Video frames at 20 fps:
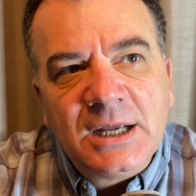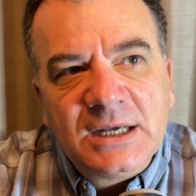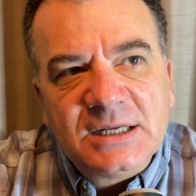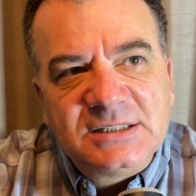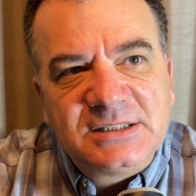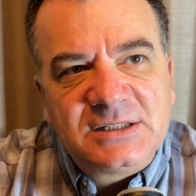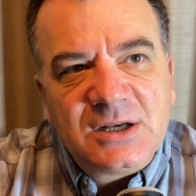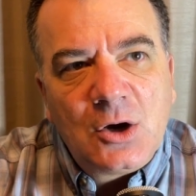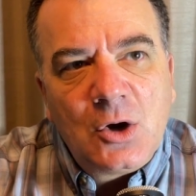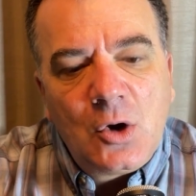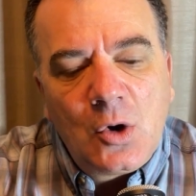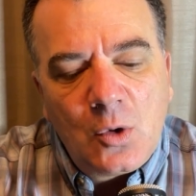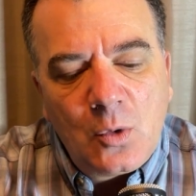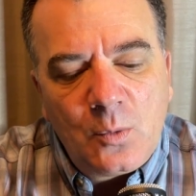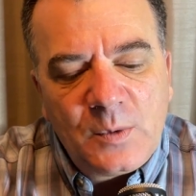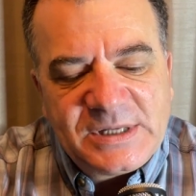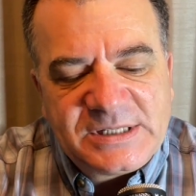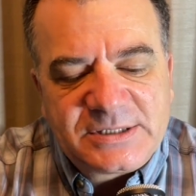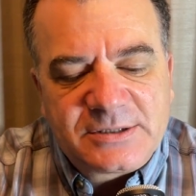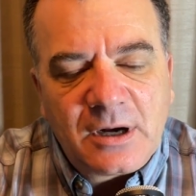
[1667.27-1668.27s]
so
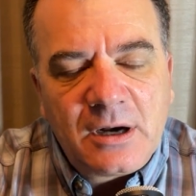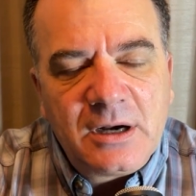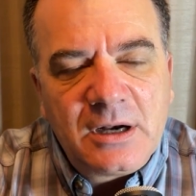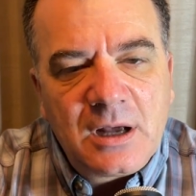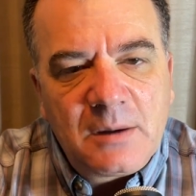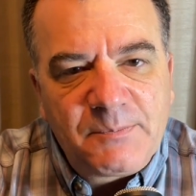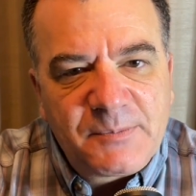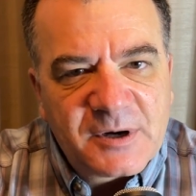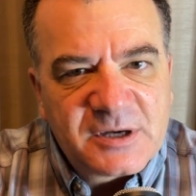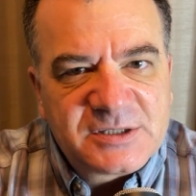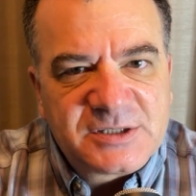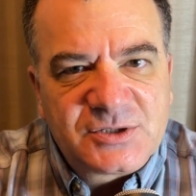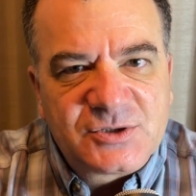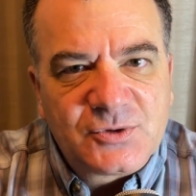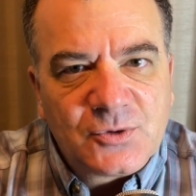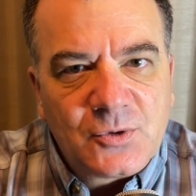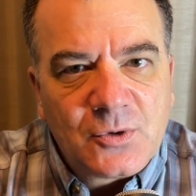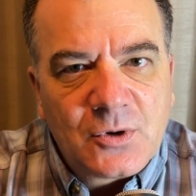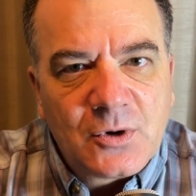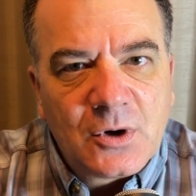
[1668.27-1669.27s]
we started up our
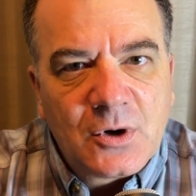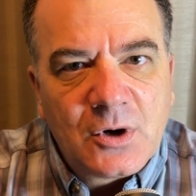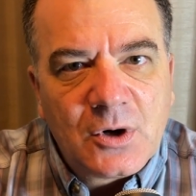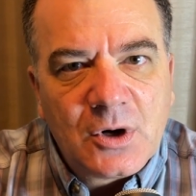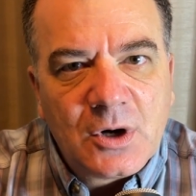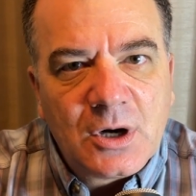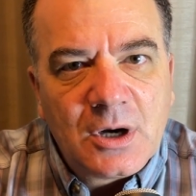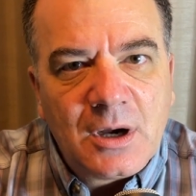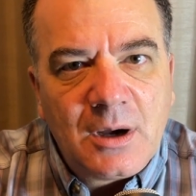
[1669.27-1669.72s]
store